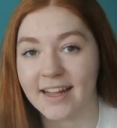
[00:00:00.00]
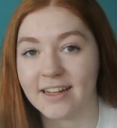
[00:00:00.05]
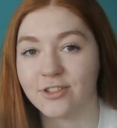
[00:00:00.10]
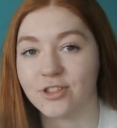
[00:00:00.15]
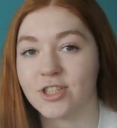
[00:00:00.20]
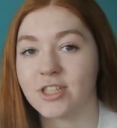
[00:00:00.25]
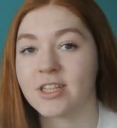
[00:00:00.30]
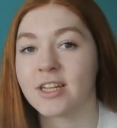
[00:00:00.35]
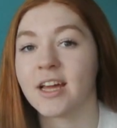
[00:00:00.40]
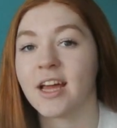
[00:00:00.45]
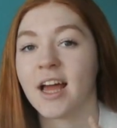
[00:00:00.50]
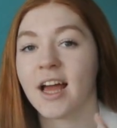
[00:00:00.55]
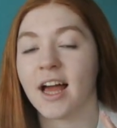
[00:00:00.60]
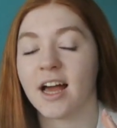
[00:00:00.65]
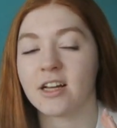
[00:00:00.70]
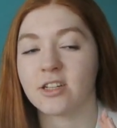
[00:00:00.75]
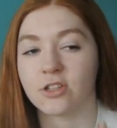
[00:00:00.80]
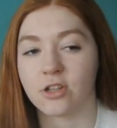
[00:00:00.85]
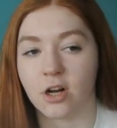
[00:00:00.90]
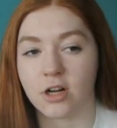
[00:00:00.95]
and just
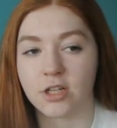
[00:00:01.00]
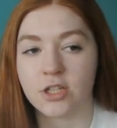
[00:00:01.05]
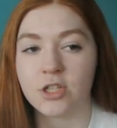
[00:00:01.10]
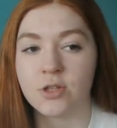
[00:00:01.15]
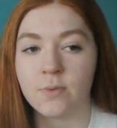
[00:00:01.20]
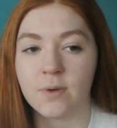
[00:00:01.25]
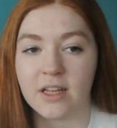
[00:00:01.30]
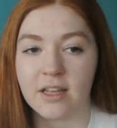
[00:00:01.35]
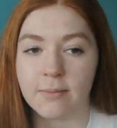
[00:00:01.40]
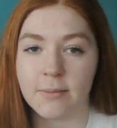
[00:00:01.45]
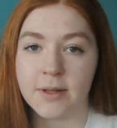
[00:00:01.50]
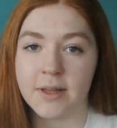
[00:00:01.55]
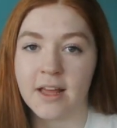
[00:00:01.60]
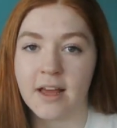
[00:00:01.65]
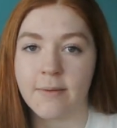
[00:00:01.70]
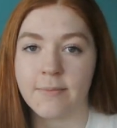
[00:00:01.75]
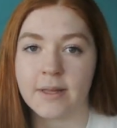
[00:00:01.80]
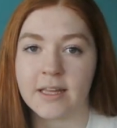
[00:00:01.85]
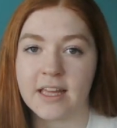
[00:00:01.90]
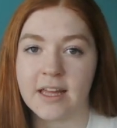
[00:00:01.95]
as long as you email
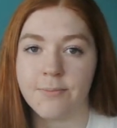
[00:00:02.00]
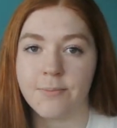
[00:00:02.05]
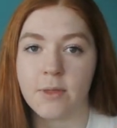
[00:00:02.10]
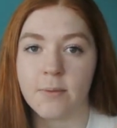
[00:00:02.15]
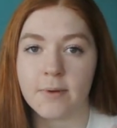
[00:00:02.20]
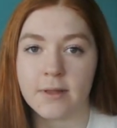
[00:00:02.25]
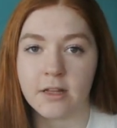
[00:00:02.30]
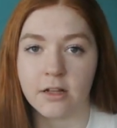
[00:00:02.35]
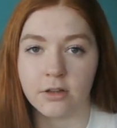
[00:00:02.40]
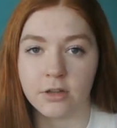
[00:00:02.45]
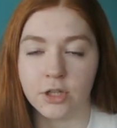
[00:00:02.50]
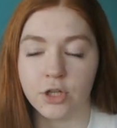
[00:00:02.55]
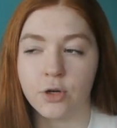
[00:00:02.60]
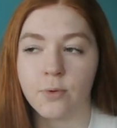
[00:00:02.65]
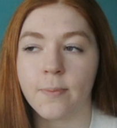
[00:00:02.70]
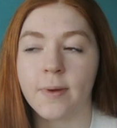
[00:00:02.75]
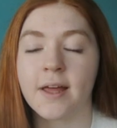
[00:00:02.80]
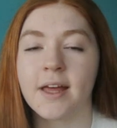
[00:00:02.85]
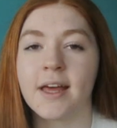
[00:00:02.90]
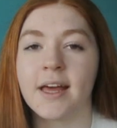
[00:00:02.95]
them and keep them in the
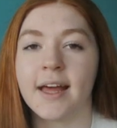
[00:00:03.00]
loop,